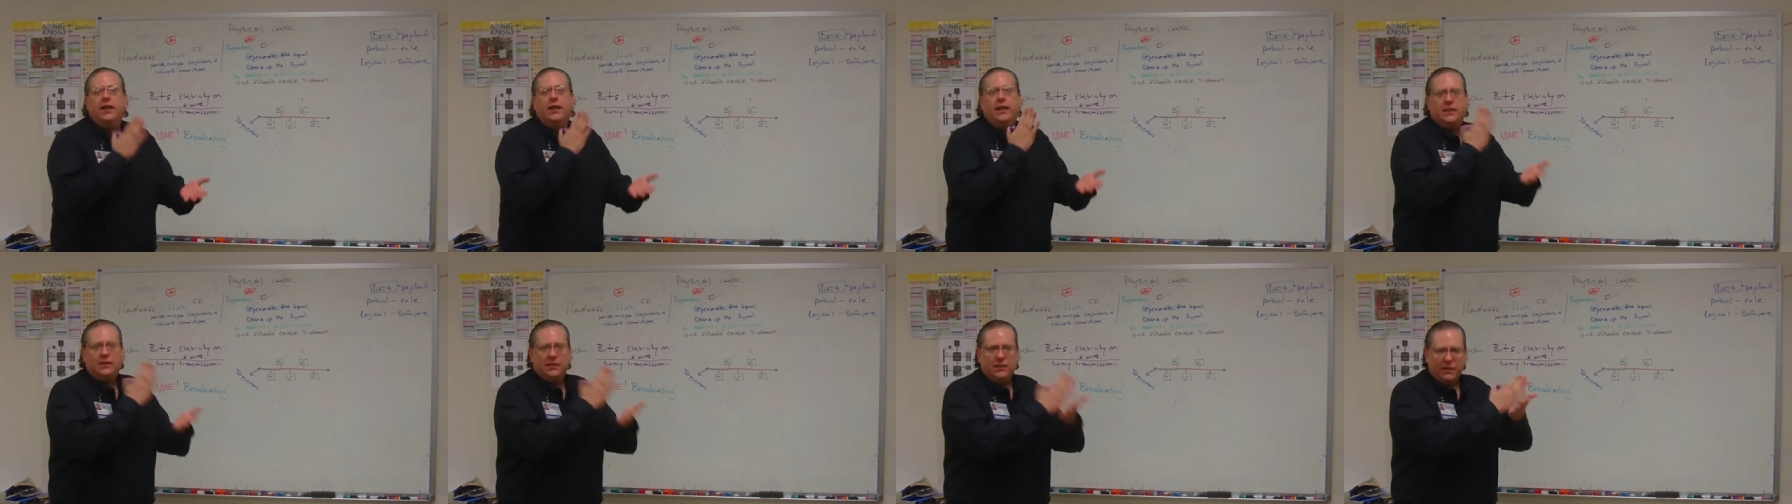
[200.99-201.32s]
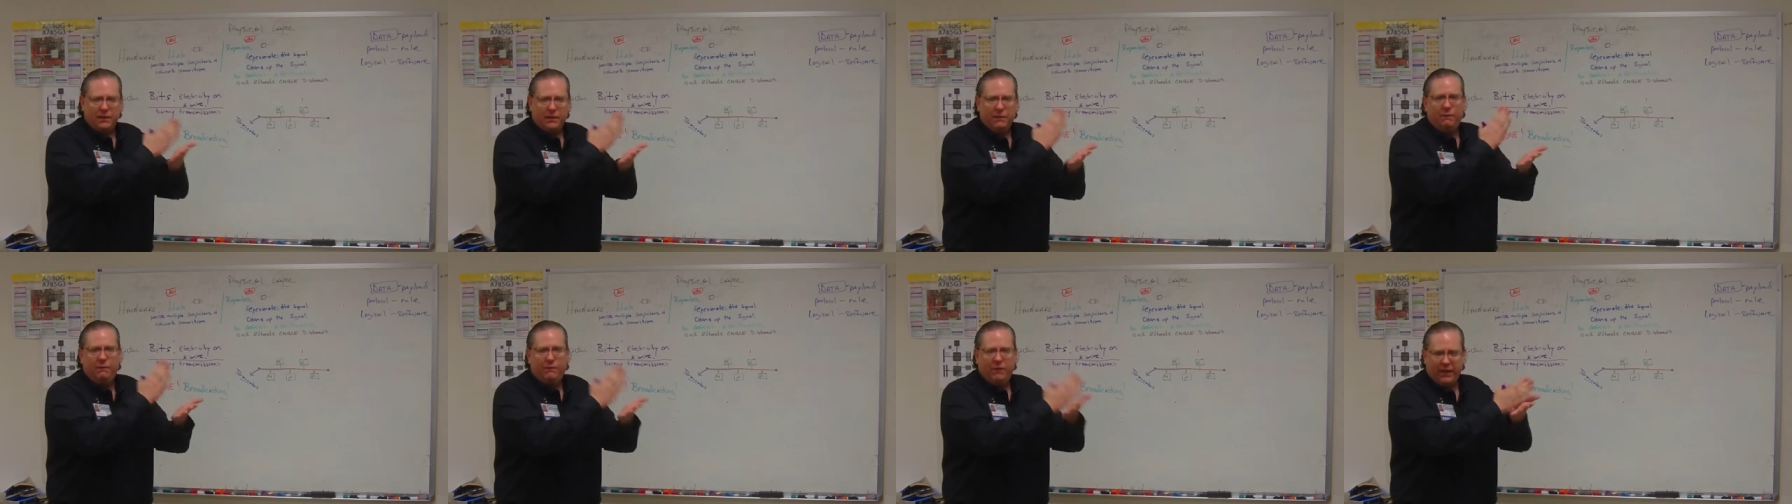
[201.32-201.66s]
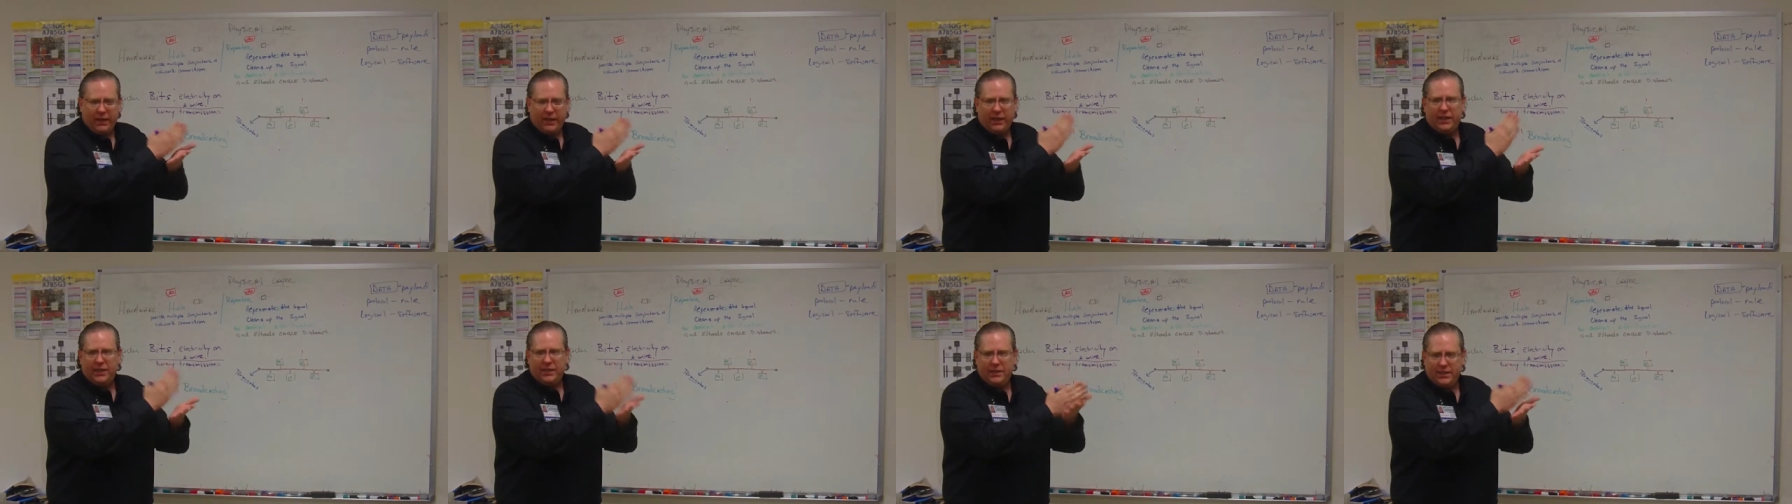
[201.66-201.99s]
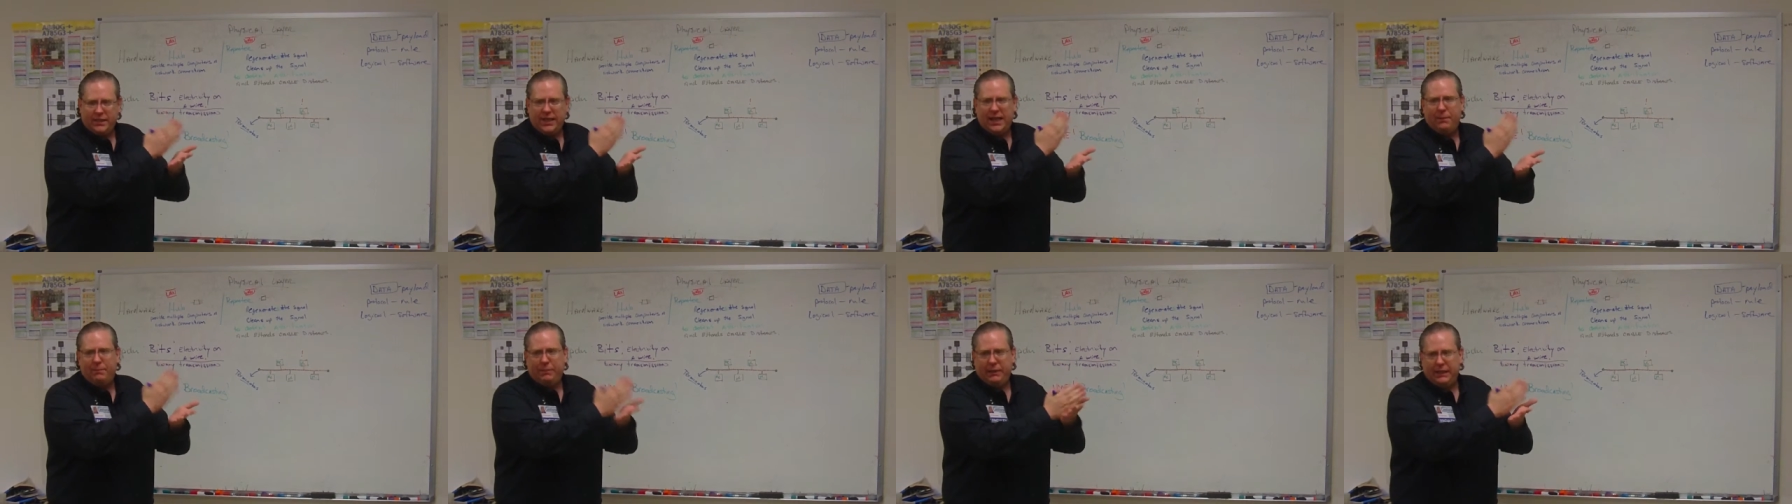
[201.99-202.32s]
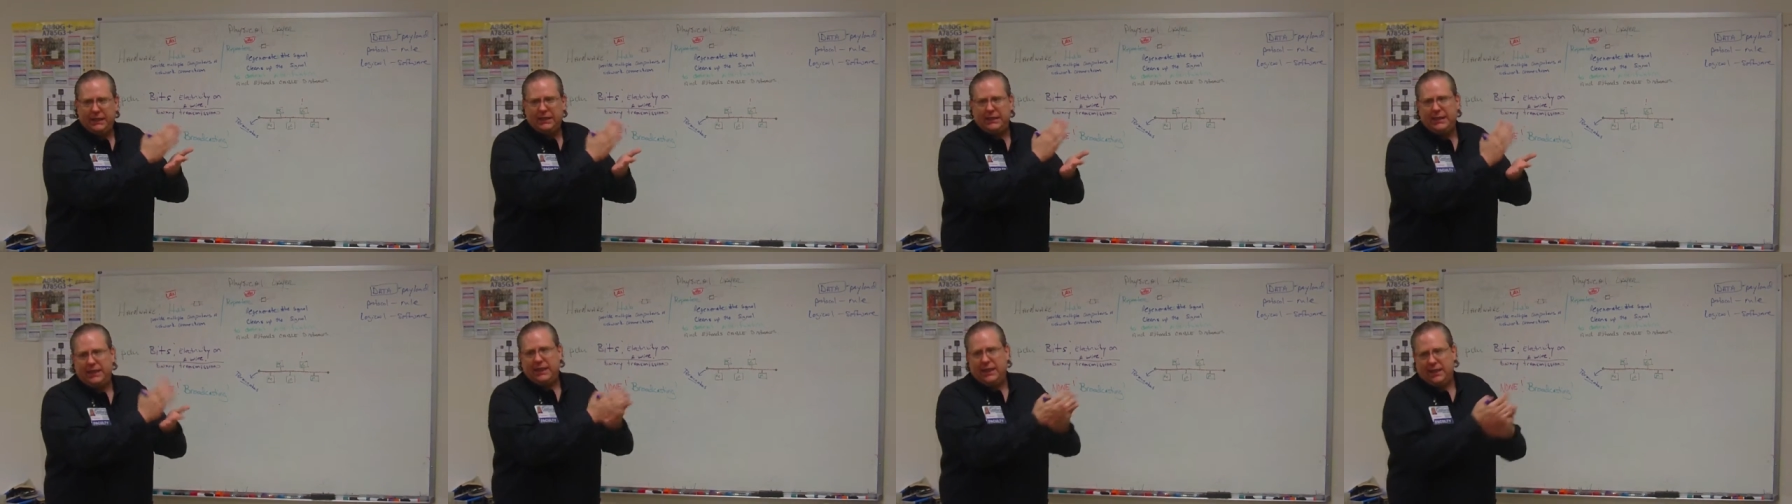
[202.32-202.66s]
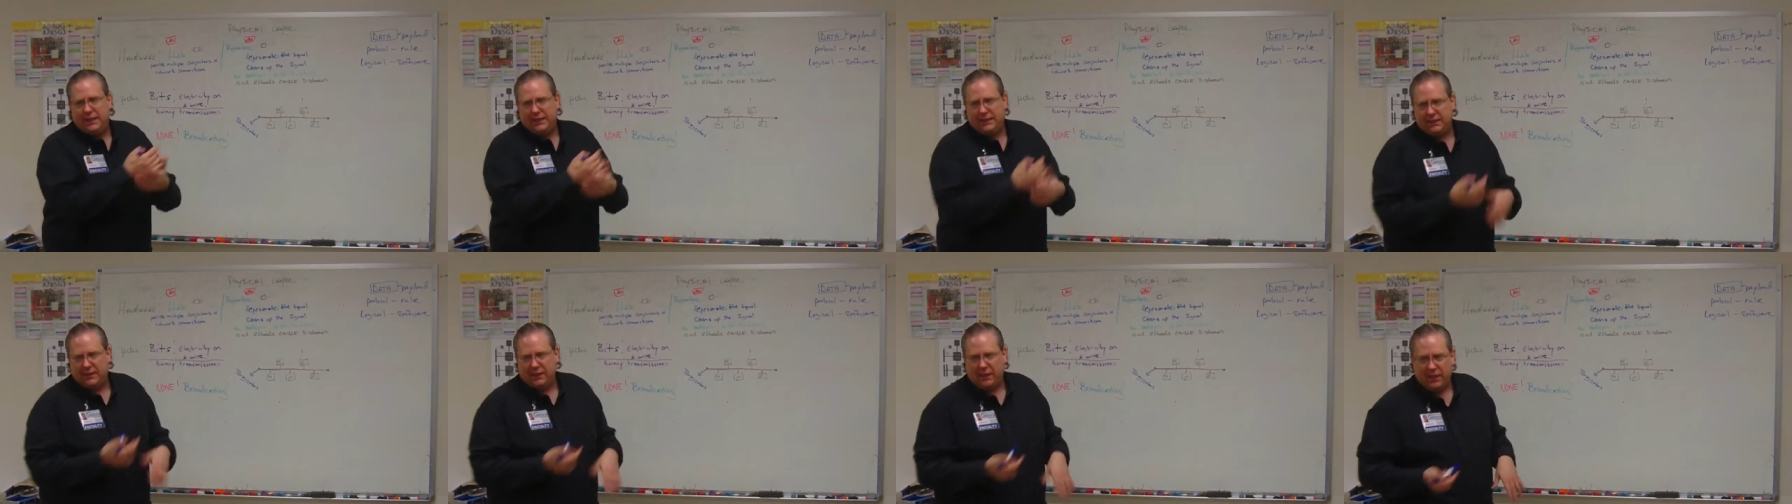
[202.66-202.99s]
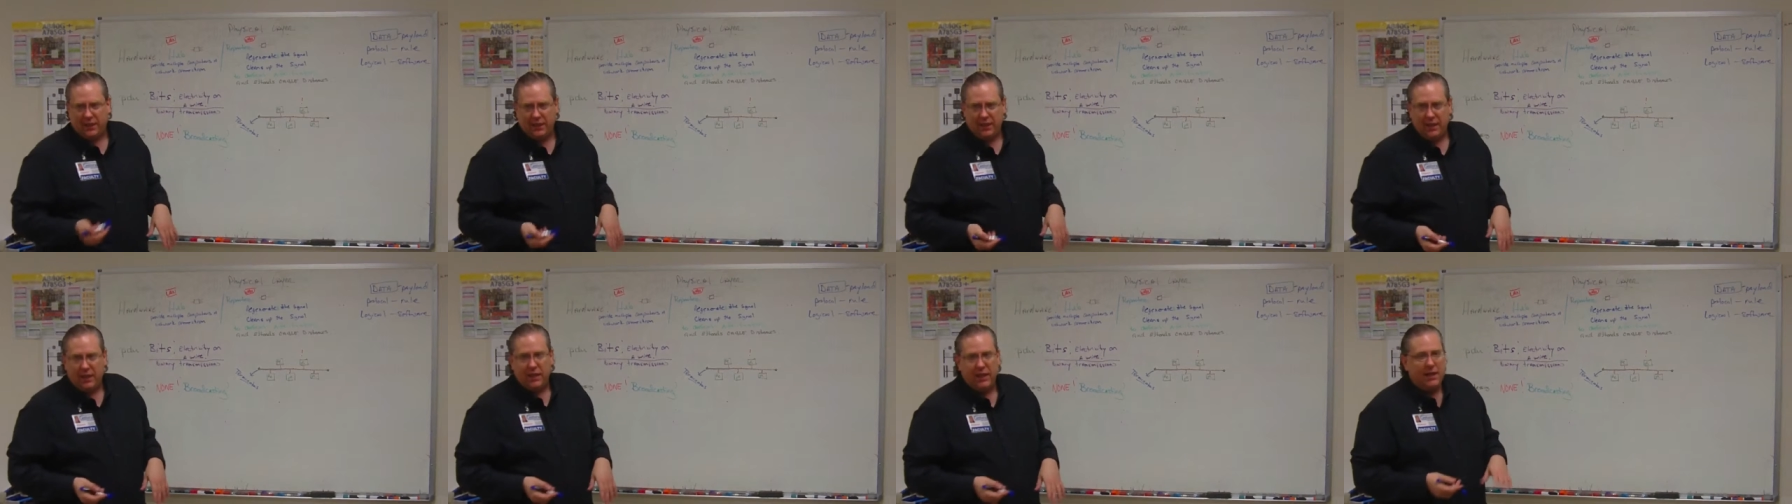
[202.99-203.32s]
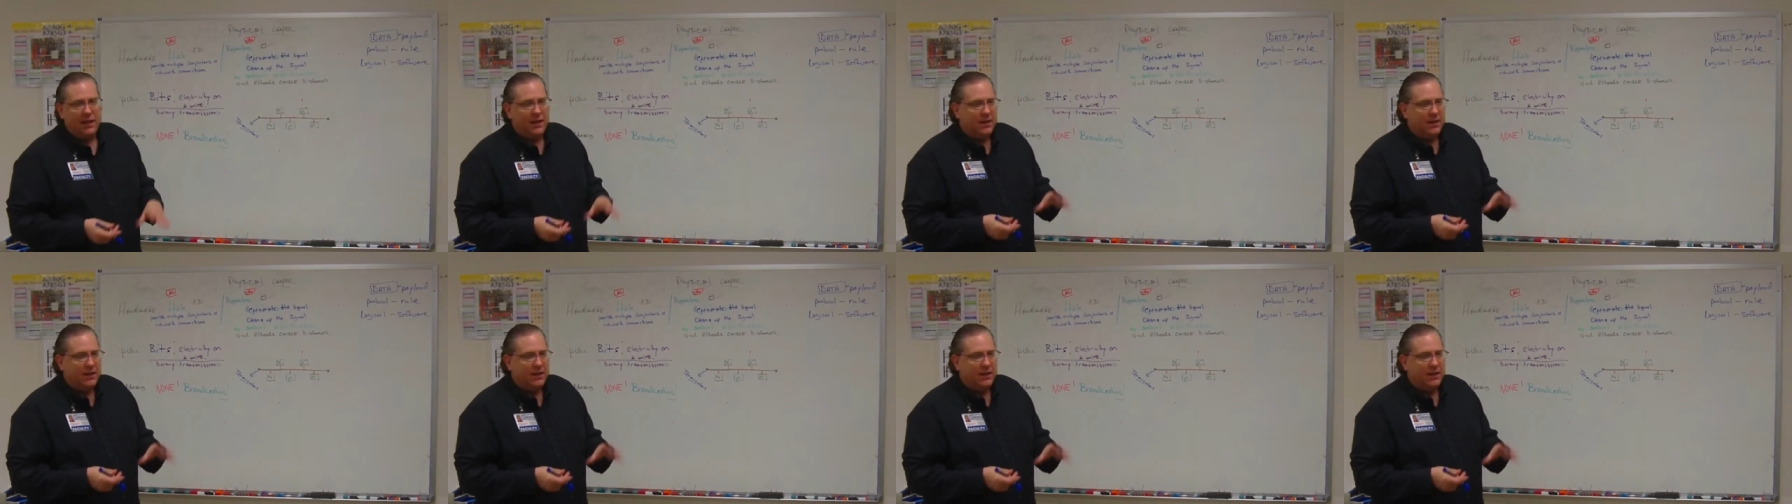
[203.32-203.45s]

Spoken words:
it's going to fit into that PCI slot.